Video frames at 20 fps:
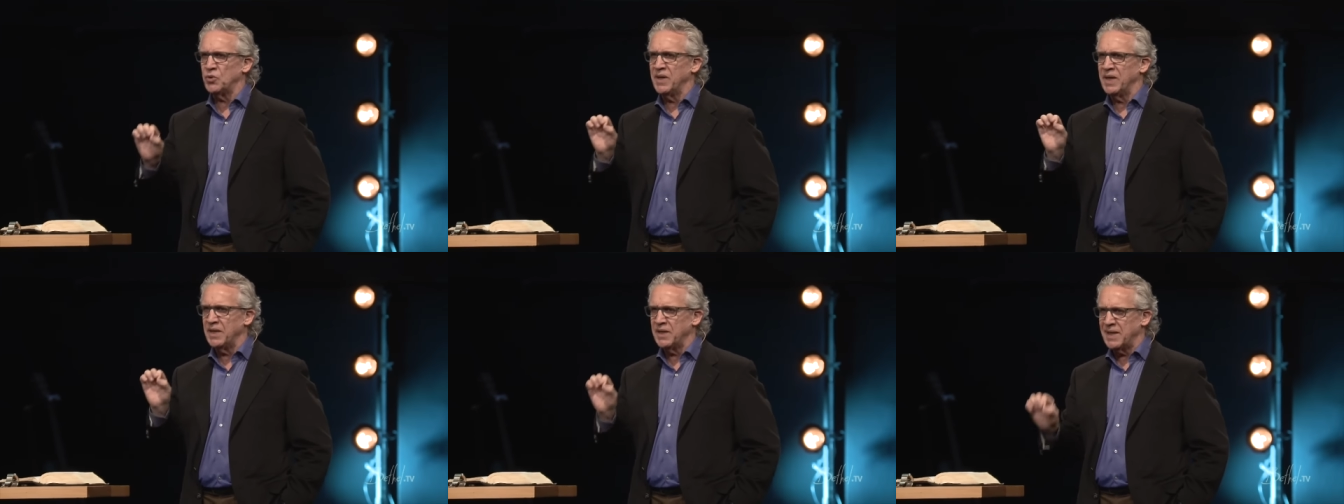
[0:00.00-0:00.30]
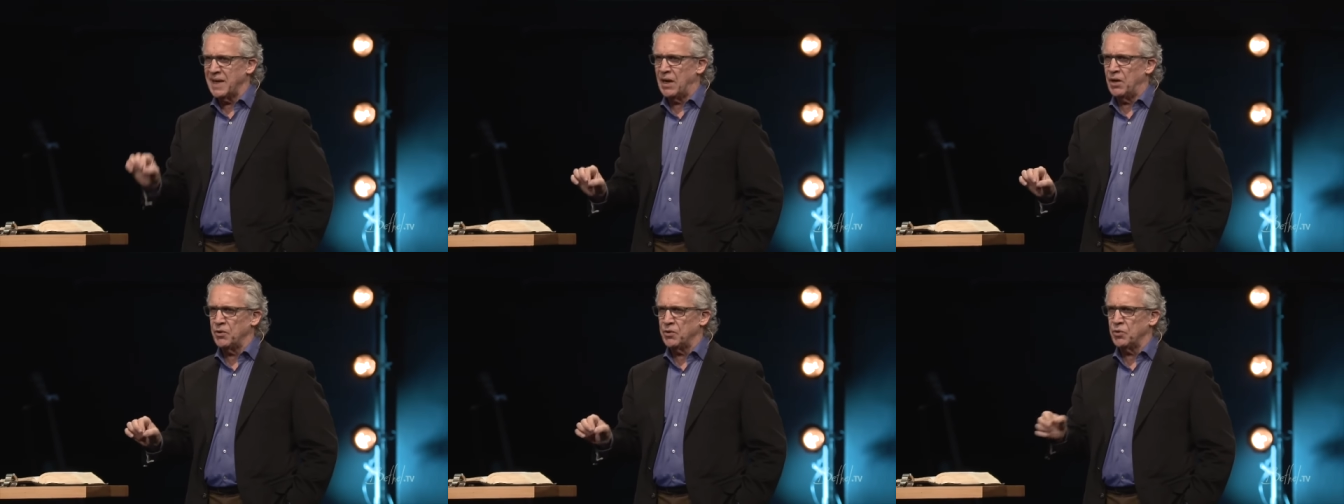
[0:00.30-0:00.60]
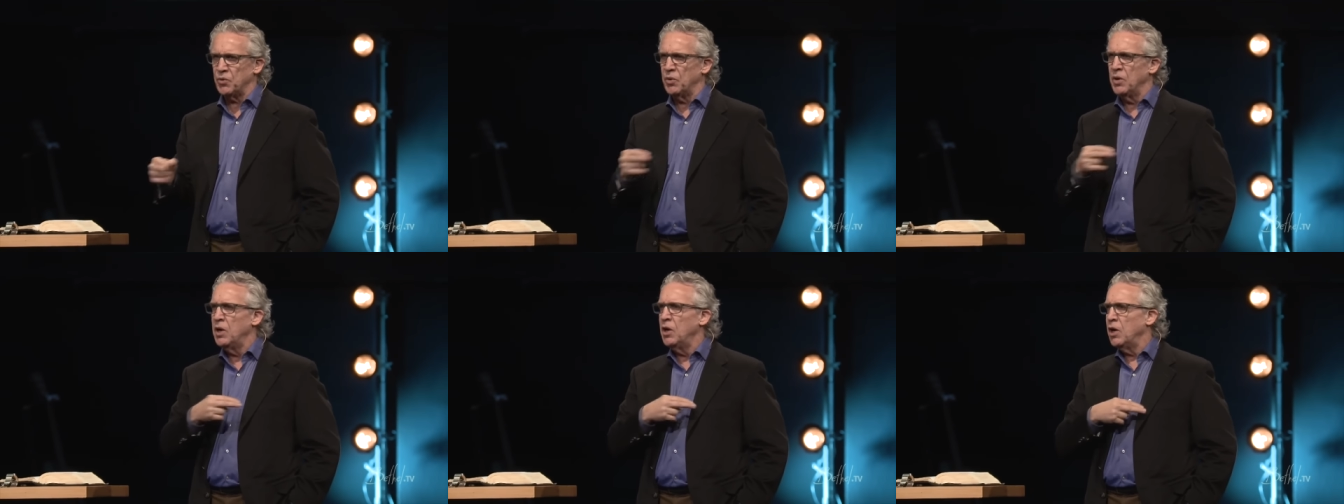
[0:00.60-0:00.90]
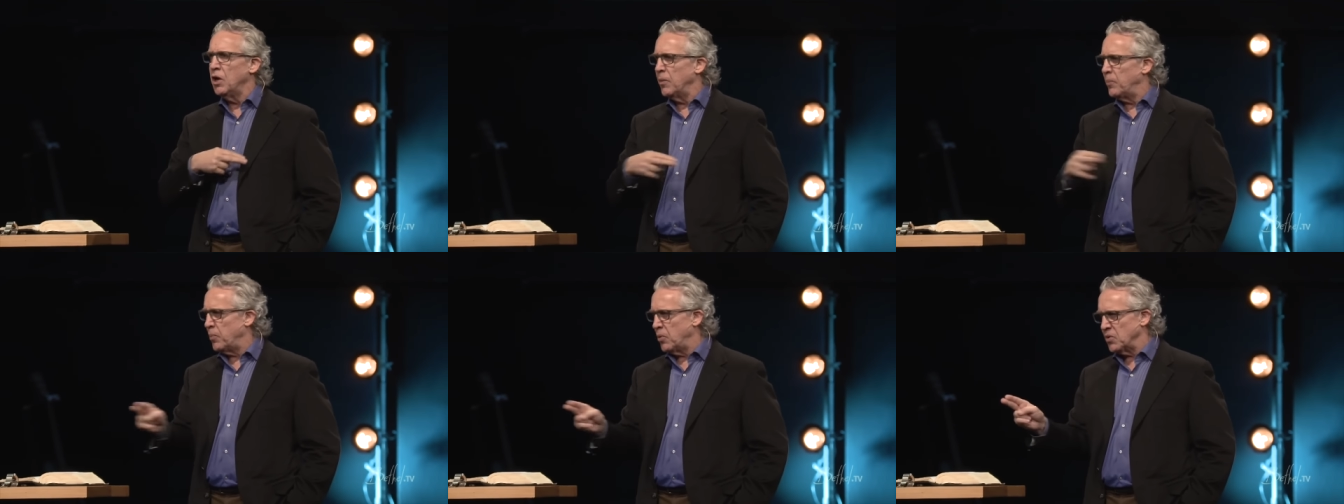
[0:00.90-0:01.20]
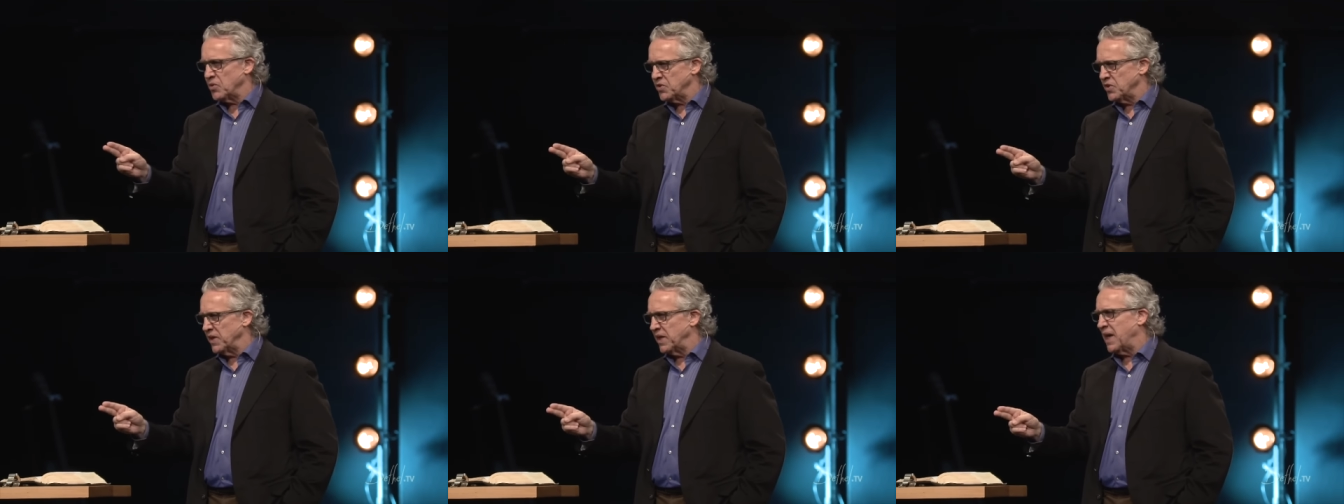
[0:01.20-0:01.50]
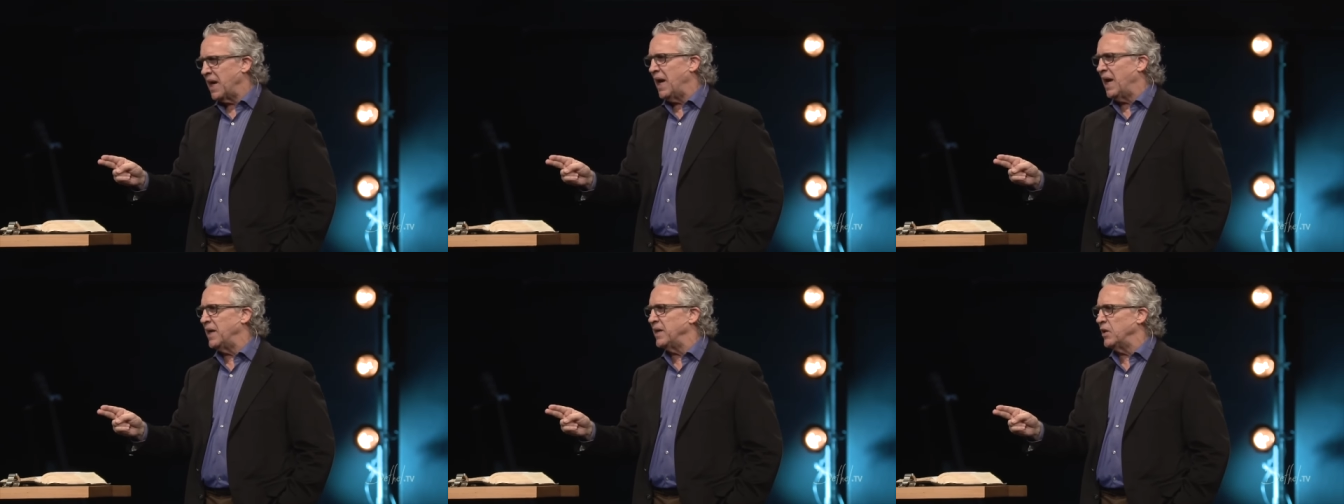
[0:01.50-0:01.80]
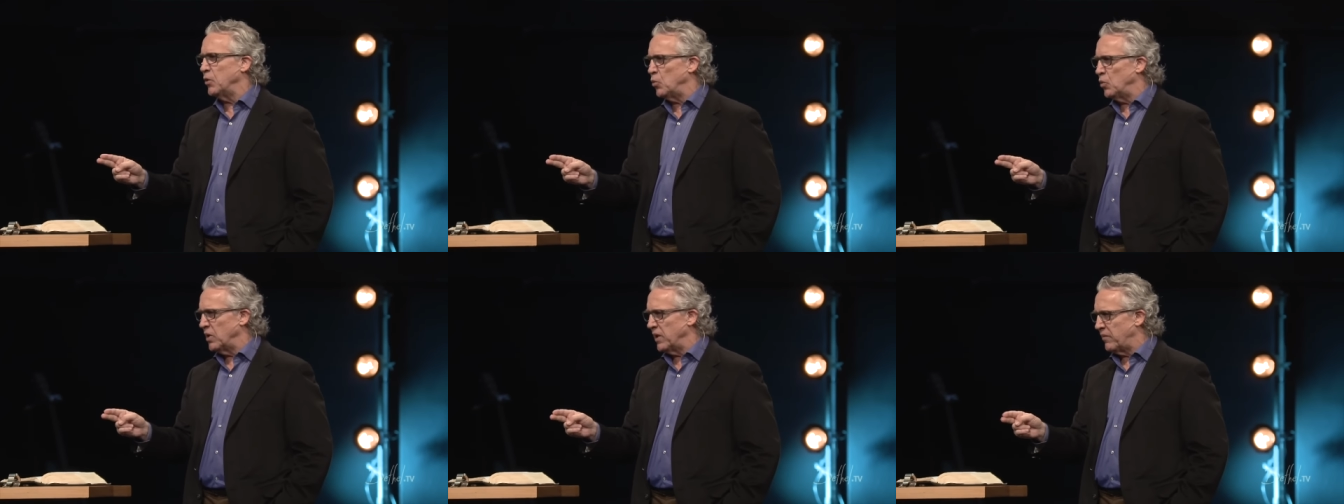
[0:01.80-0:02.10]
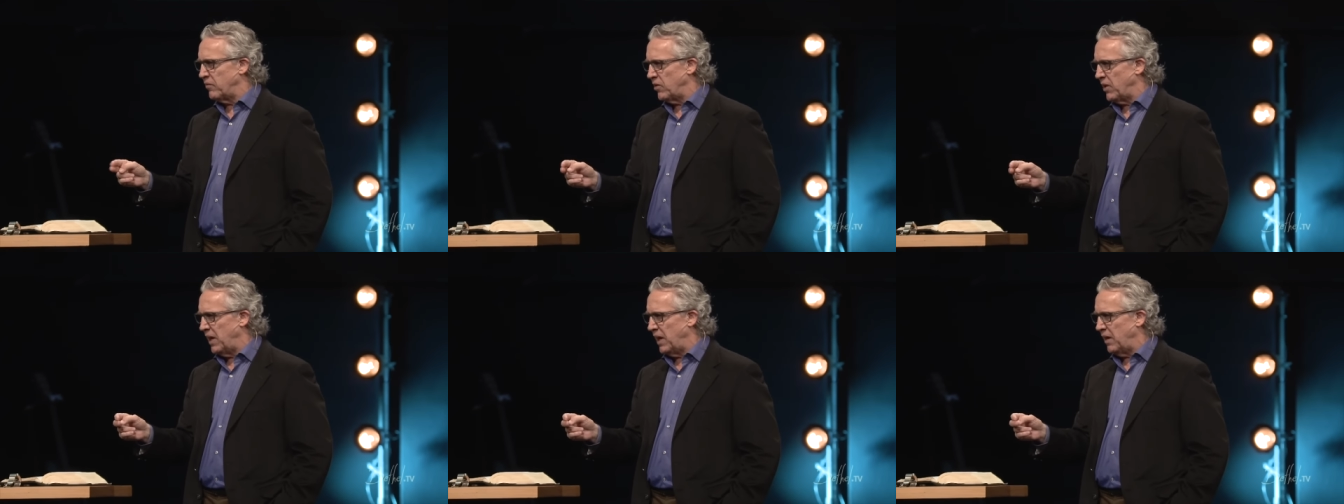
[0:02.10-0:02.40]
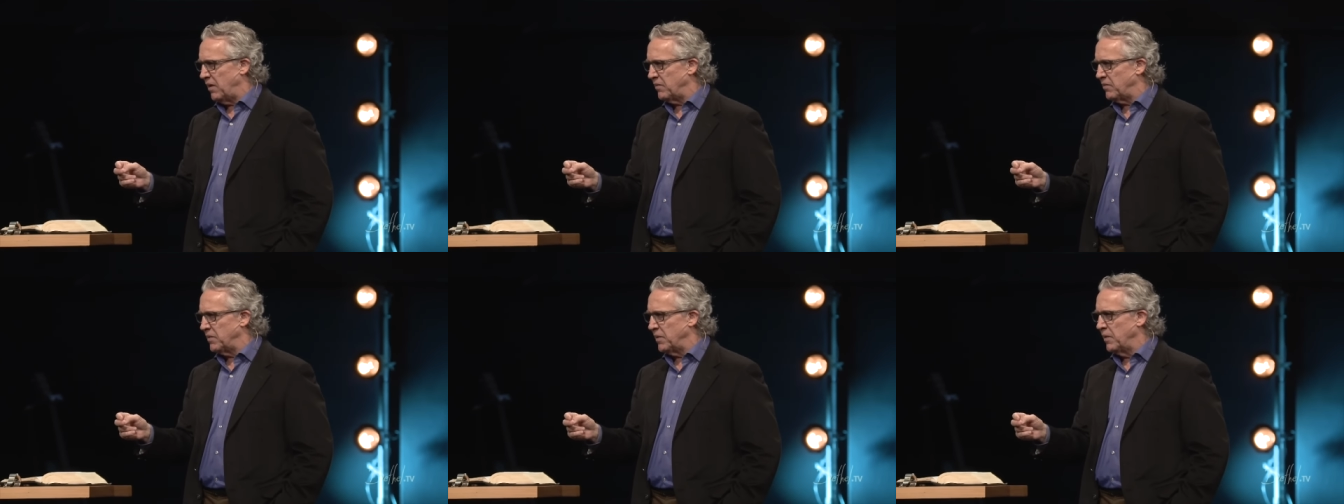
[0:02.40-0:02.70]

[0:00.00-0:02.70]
encounter a person can and will ever have.